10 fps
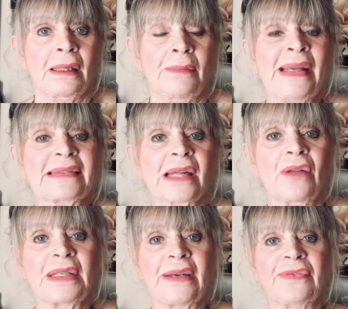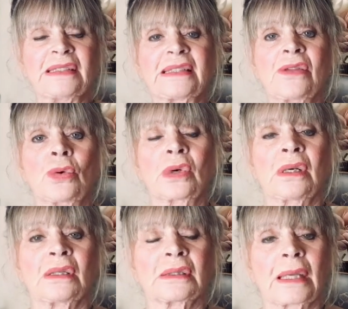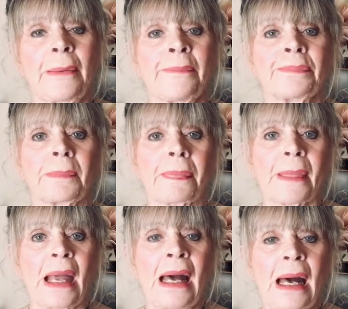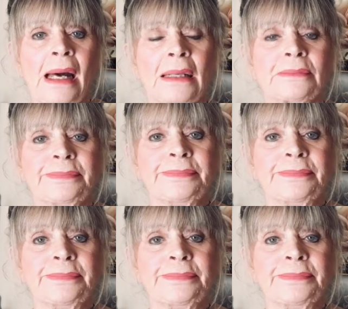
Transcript: makes all the difference in the world. Uh,